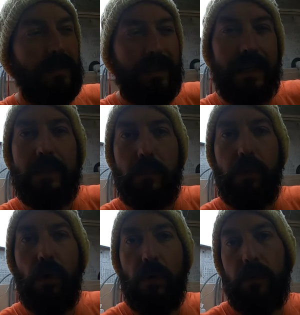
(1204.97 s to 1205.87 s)
Because I think it's
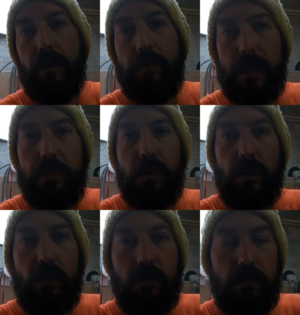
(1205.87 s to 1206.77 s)
important that
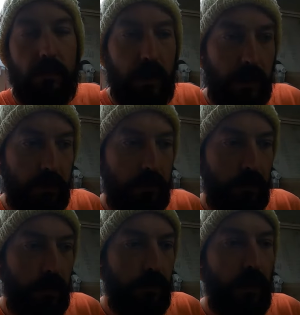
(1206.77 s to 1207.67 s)
people, you
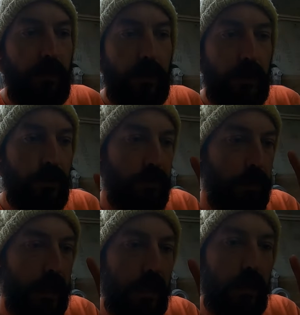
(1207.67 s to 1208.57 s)
know, rather than it
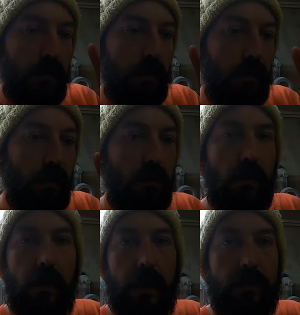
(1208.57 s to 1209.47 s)
just be, oh,
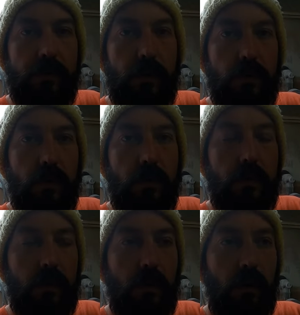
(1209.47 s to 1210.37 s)
look, here's a fossil,
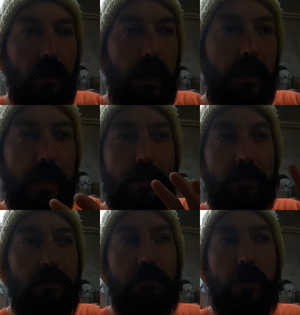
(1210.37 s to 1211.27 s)
or like, here's
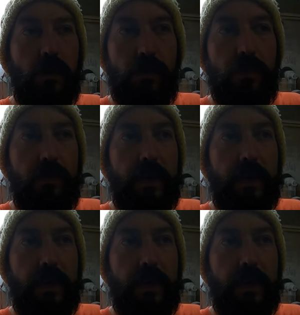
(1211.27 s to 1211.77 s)
a good